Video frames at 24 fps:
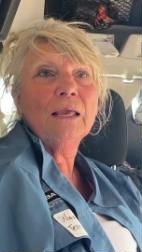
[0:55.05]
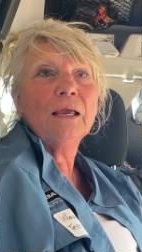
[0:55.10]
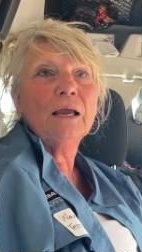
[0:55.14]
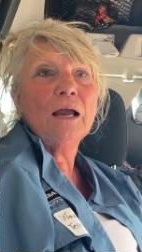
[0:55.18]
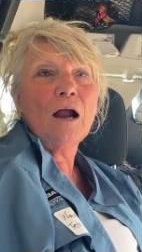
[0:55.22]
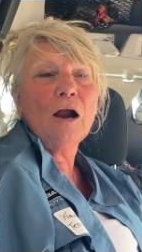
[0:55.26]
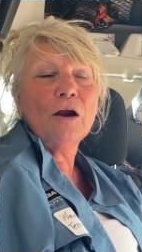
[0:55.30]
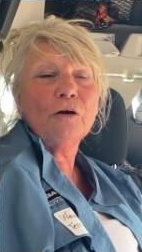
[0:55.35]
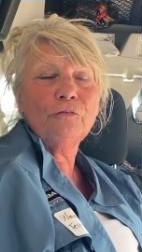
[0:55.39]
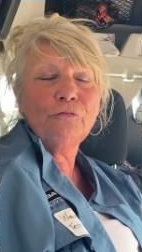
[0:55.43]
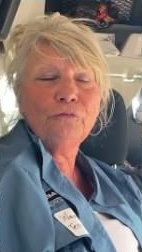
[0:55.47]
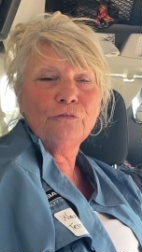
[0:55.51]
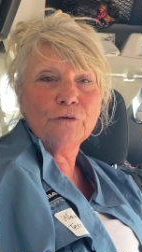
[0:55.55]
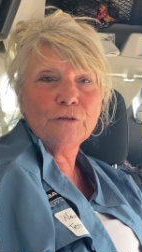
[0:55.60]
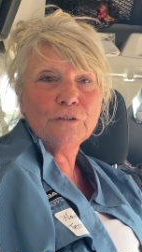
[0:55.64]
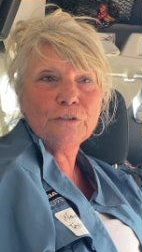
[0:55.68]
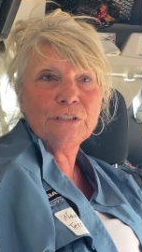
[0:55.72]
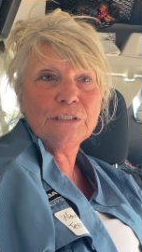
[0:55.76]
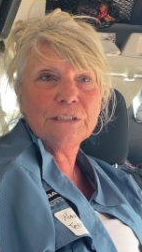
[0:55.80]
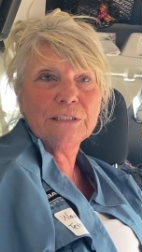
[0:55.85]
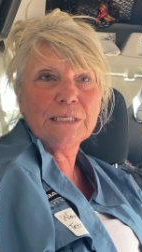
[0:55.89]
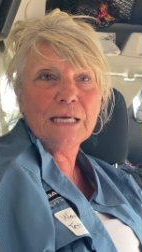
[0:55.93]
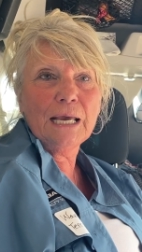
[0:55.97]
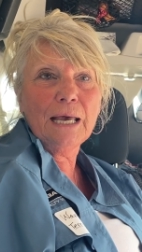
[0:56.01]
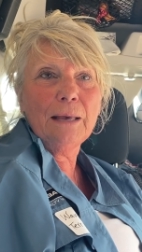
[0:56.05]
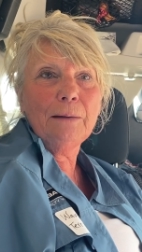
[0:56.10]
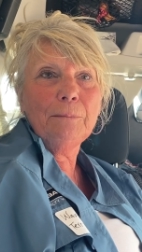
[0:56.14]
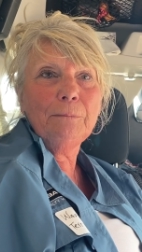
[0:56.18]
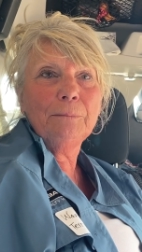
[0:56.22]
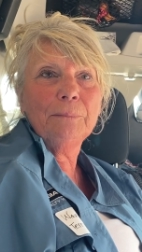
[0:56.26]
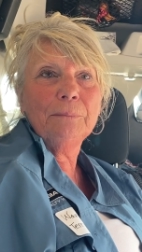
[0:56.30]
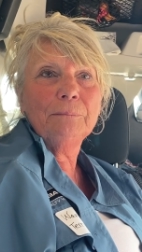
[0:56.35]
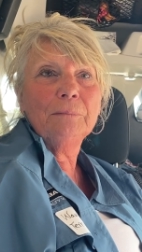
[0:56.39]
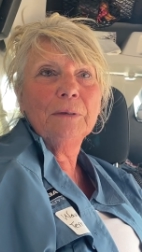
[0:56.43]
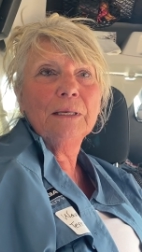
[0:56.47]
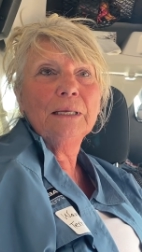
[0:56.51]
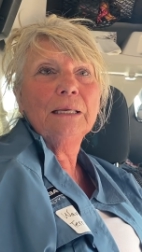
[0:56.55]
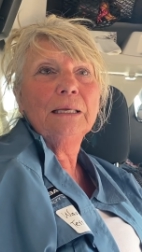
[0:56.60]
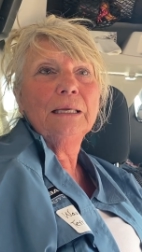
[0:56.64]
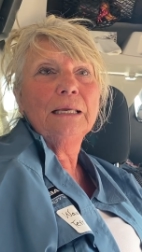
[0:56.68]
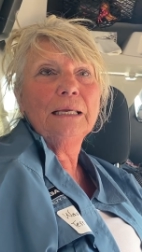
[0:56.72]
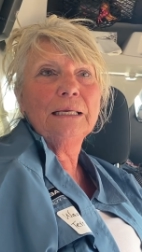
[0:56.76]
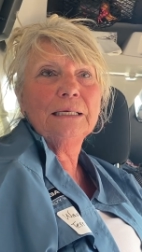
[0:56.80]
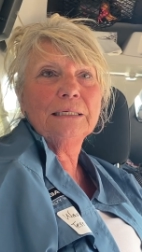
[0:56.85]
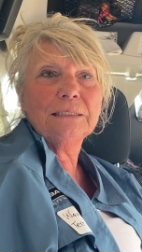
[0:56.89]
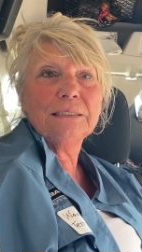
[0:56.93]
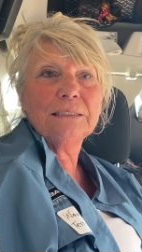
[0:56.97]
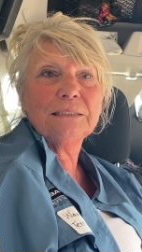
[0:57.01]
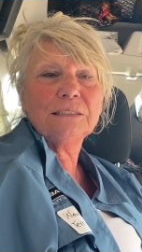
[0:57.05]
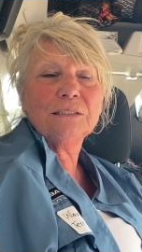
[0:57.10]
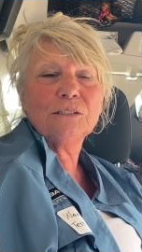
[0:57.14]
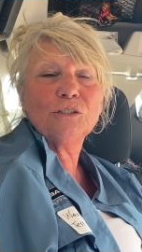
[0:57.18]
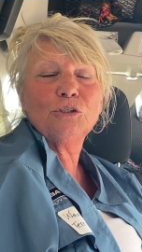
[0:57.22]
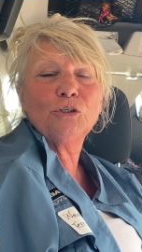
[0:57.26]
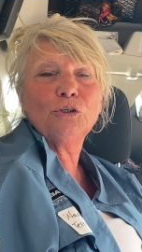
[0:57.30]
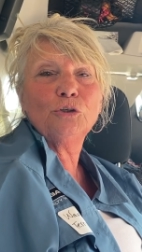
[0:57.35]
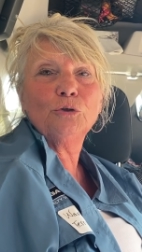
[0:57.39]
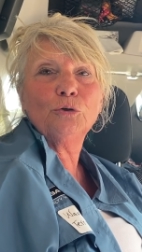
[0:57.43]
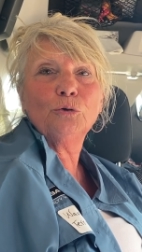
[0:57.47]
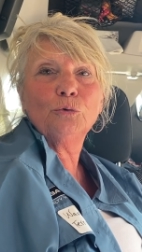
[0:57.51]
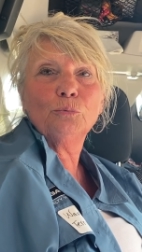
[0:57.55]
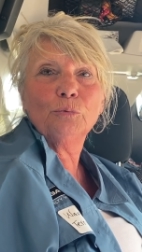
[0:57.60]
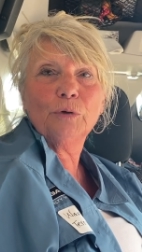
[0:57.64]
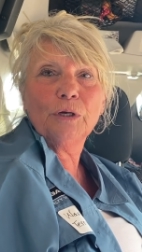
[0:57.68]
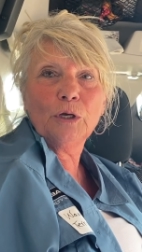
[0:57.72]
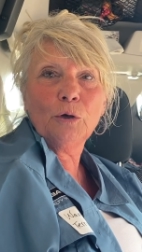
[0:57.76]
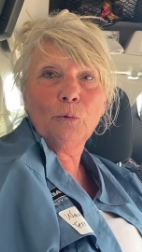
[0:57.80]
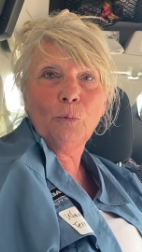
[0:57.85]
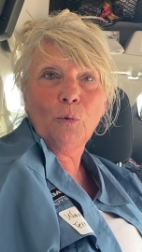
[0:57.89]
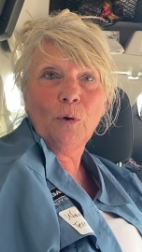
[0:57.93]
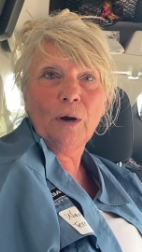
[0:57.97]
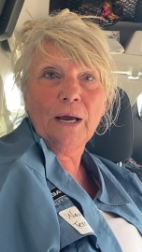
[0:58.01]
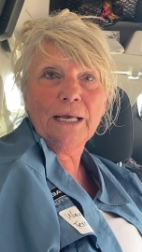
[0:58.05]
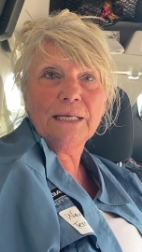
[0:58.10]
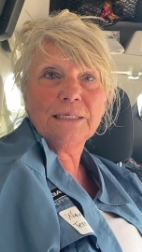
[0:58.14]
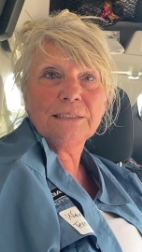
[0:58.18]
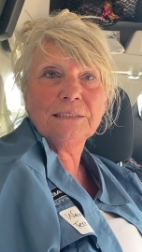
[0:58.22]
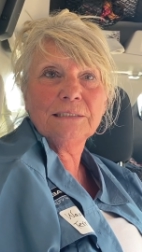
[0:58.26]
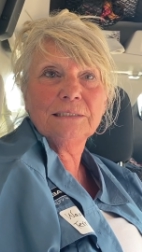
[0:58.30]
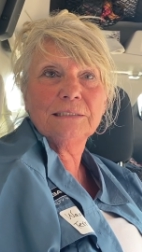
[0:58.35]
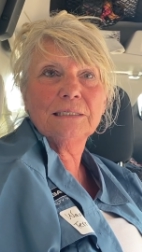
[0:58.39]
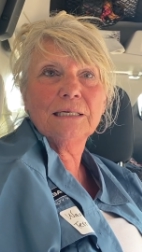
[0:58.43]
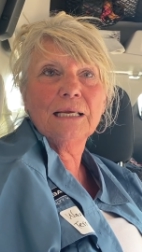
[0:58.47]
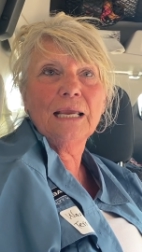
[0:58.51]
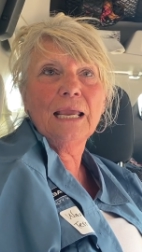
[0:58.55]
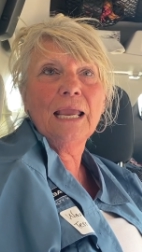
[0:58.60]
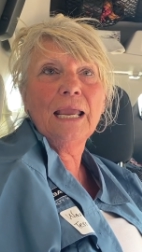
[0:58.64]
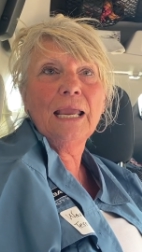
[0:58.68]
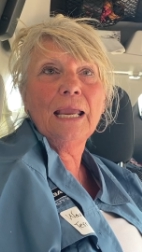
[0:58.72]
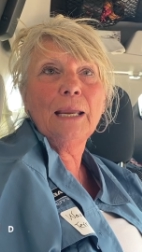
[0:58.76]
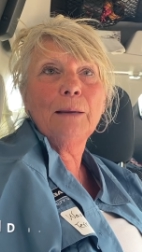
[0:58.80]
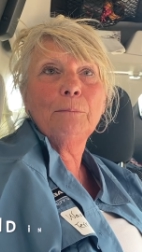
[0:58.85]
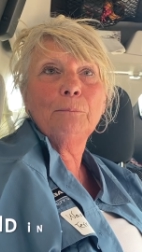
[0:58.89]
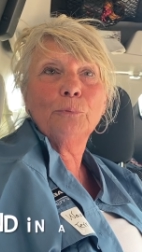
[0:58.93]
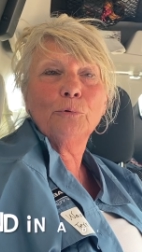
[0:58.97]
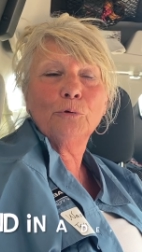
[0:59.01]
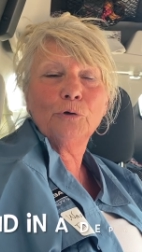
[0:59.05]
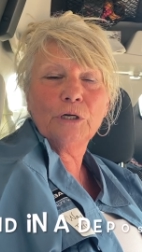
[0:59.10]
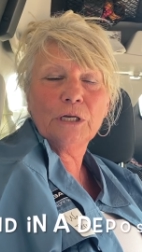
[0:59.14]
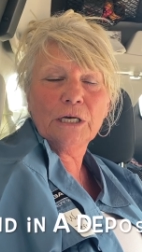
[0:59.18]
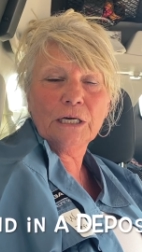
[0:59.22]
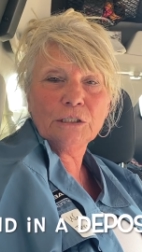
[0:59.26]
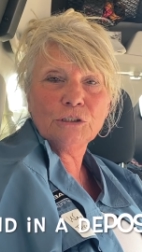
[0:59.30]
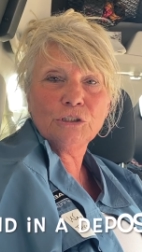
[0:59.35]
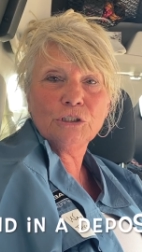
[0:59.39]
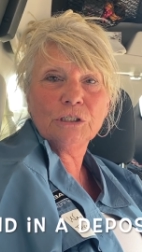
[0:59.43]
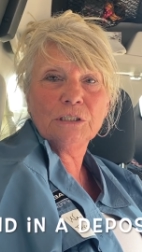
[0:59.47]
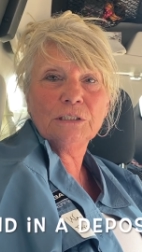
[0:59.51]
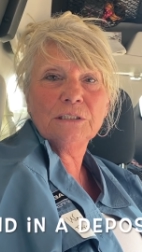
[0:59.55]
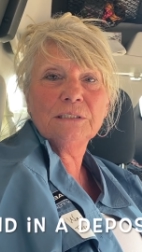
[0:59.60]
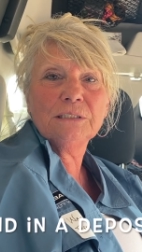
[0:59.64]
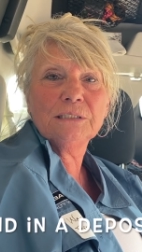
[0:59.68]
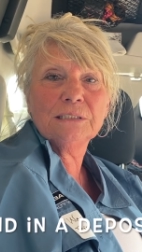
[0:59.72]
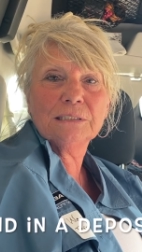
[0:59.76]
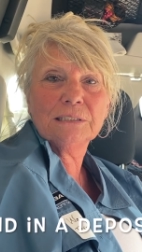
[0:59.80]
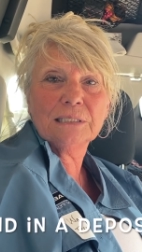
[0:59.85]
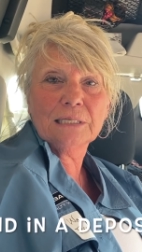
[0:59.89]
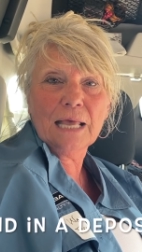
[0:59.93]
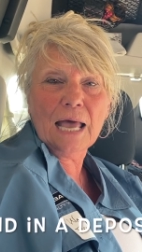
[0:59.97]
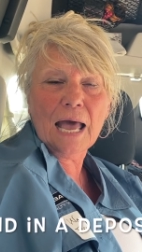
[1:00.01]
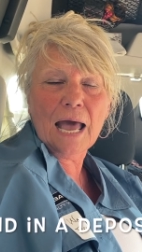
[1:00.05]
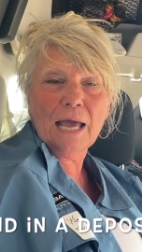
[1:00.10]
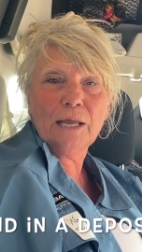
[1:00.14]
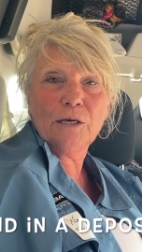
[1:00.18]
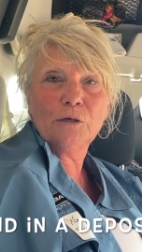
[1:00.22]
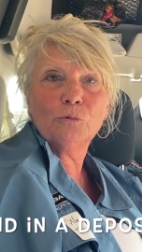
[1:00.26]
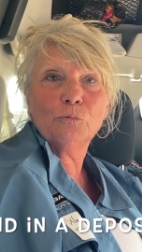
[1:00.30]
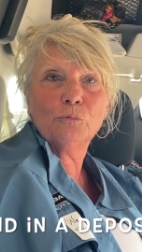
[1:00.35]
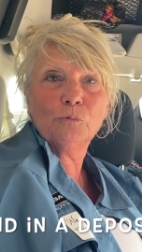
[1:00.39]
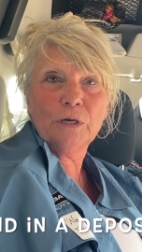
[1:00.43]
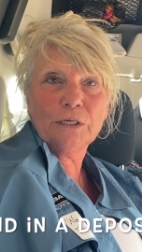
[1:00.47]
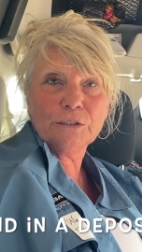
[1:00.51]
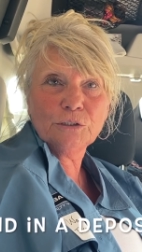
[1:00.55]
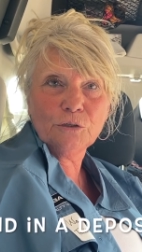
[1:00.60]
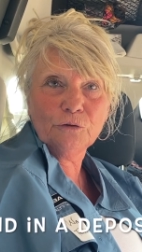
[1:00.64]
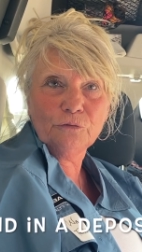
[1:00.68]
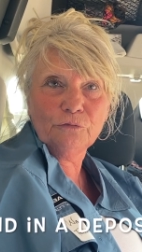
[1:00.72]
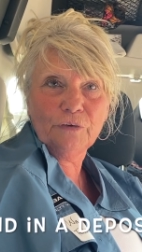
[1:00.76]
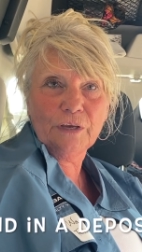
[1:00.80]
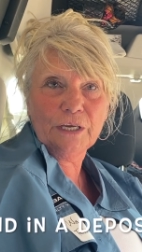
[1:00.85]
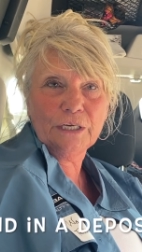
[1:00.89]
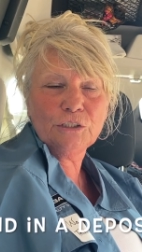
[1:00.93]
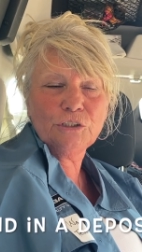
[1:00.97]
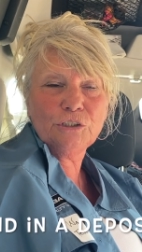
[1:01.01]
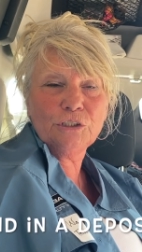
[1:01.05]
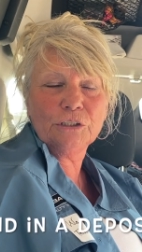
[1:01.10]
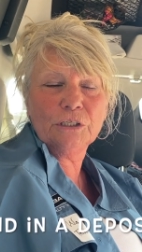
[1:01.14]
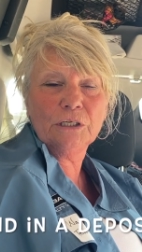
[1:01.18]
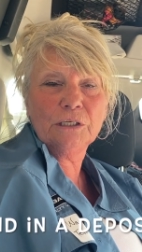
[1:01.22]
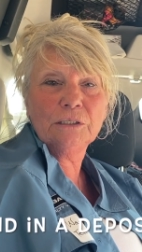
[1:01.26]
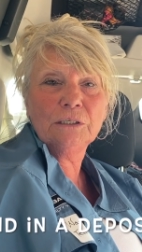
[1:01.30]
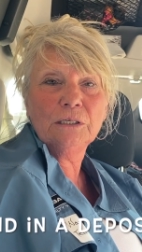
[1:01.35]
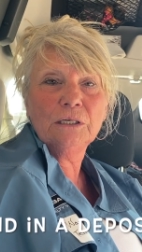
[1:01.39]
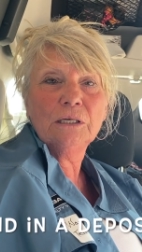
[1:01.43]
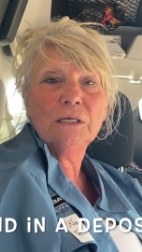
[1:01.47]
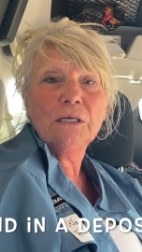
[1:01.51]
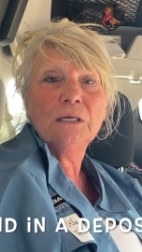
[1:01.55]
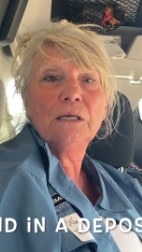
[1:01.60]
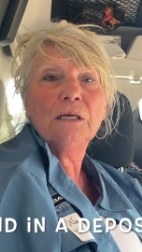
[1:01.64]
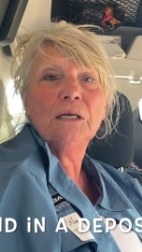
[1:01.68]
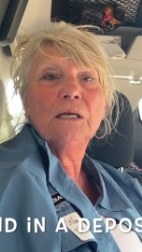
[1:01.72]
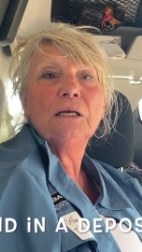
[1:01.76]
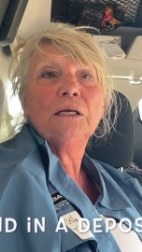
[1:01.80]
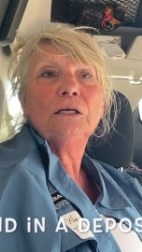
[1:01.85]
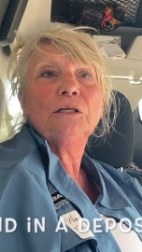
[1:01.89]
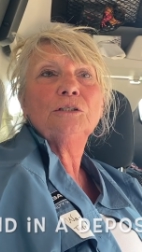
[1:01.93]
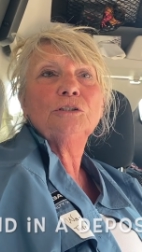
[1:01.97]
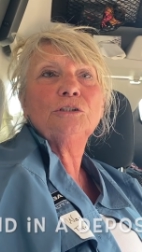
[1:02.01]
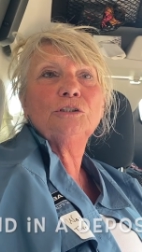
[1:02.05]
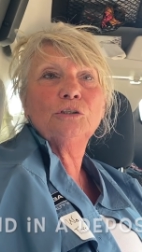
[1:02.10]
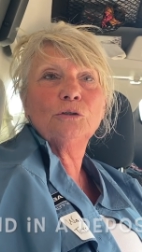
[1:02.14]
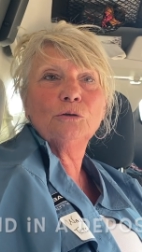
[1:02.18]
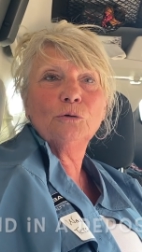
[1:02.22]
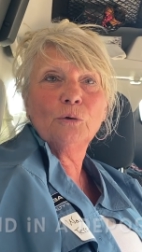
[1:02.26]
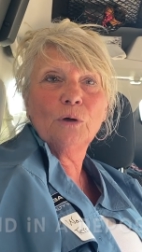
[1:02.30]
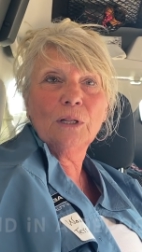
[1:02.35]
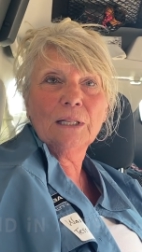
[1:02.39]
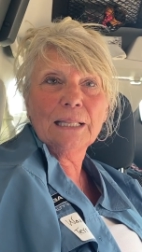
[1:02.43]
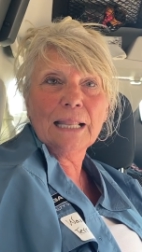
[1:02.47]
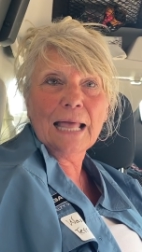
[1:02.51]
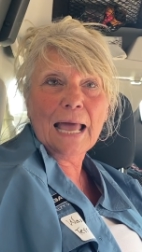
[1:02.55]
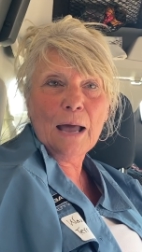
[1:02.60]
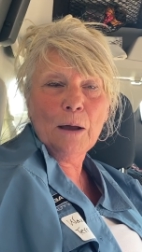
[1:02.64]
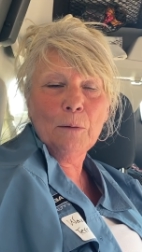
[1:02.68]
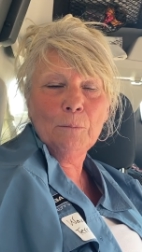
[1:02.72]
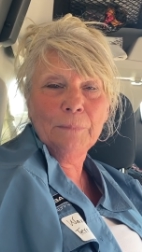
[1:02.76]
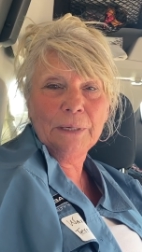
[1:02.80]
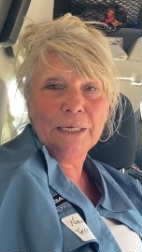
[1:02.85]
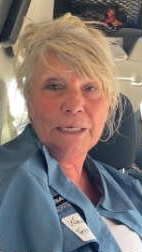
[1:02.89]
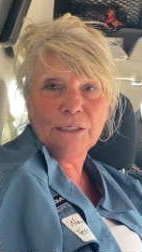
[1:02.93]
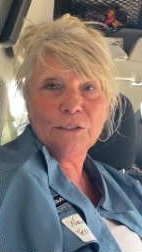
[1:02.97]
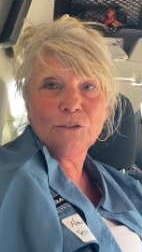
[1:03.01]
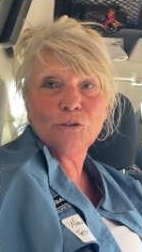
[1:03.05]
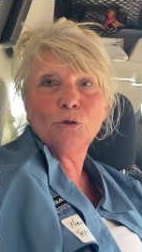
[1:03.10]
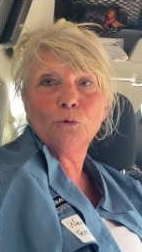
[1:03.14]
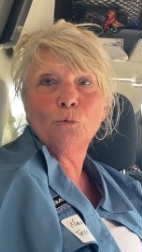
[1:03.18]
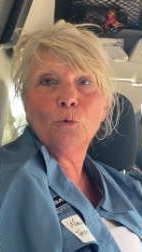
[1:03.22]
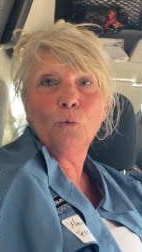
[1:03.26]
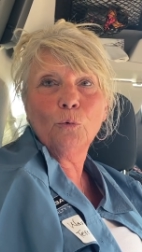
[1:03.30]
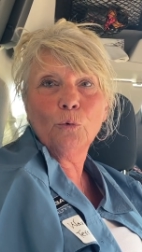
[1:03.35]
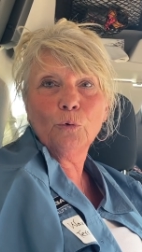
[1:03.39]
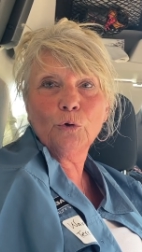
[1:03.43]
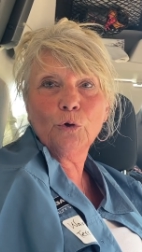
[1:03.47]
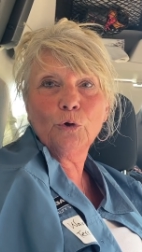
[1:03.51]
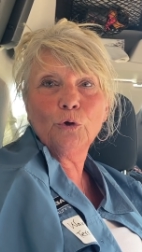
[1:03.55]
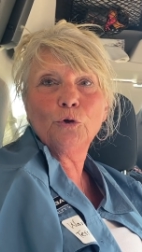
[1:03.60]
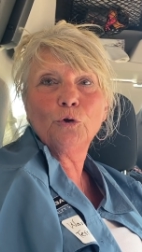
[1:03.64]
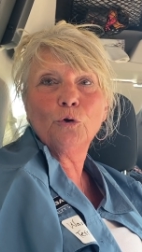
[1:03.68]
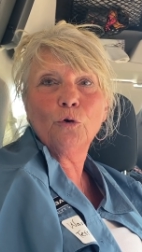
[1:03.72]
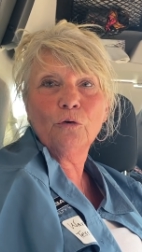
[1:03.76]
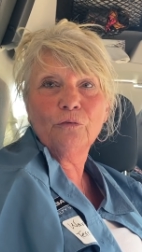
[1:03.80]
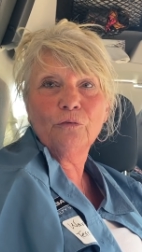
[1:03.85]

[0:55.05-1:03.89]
Our first step is to request a production slot reservation to allow me to order your